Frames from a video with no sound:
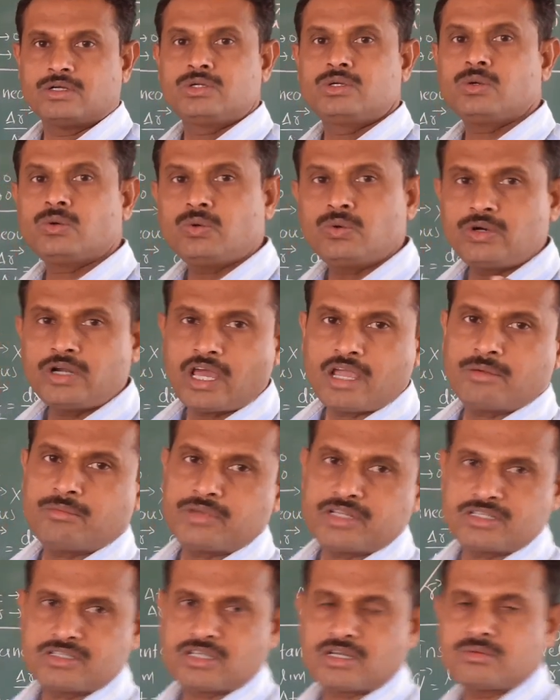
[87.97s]

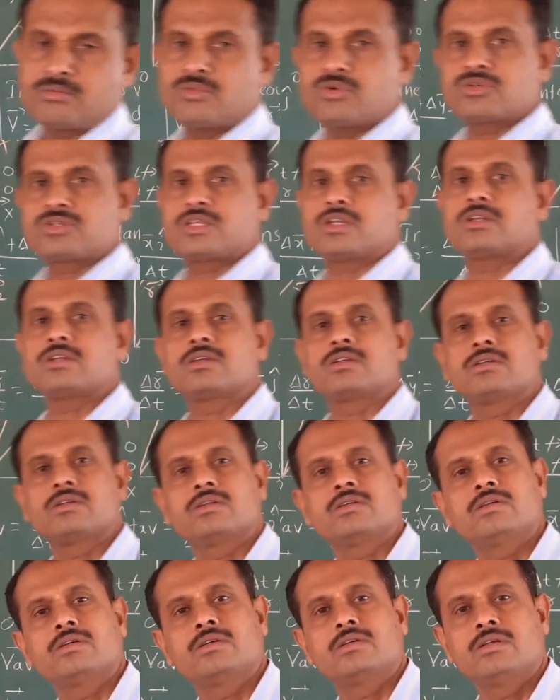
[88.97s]
Two-dimension motion
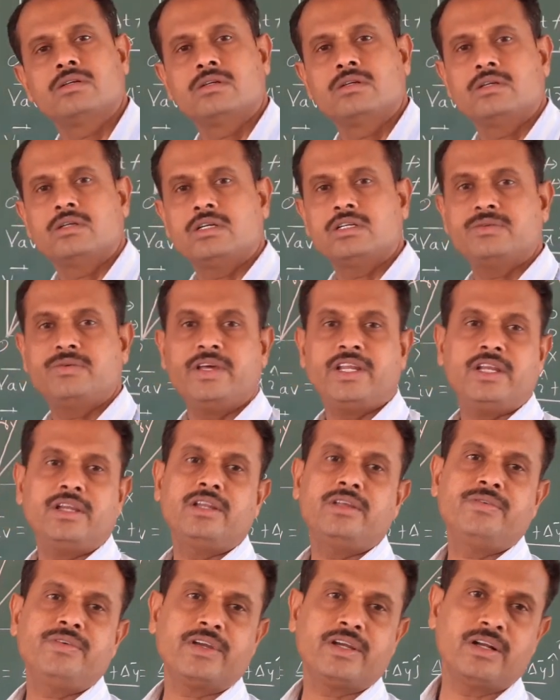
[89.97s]
is very
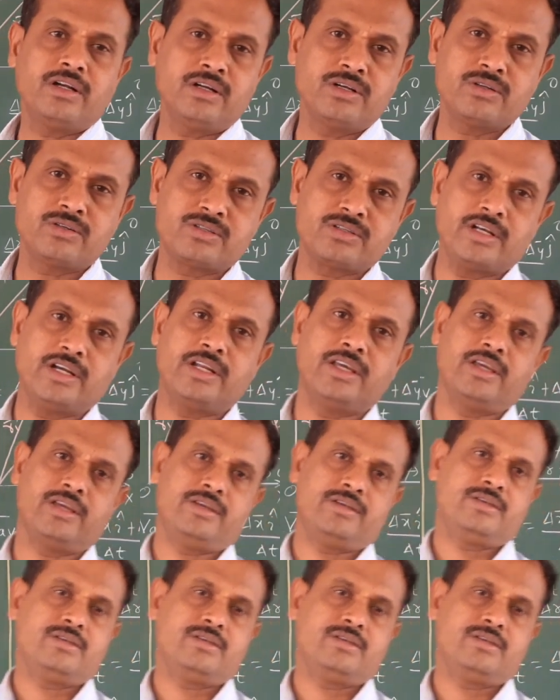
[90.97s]
difficult to study